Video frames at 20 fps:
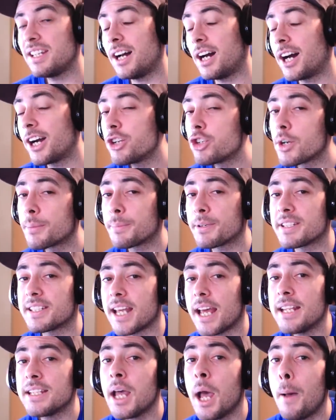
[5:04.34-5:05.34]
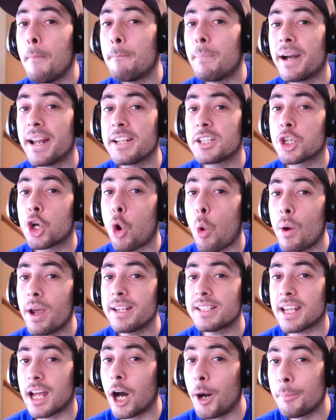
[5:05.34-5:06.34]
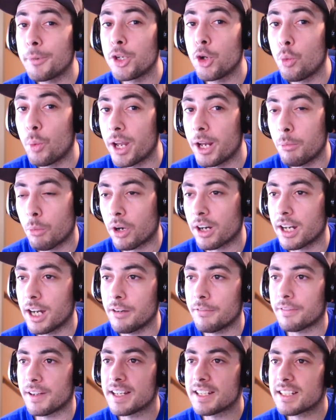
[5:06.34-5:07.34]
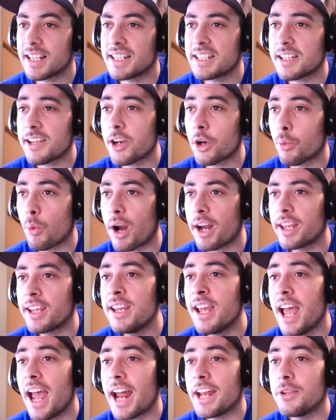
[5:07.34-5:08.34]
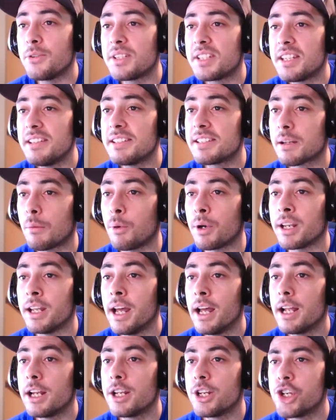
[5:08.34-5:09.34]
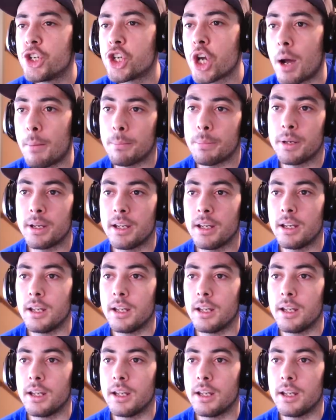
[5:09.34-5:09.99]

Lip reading: 100%, but it's going to help you win more gunfights. Let's say you're running and you see someone, jump.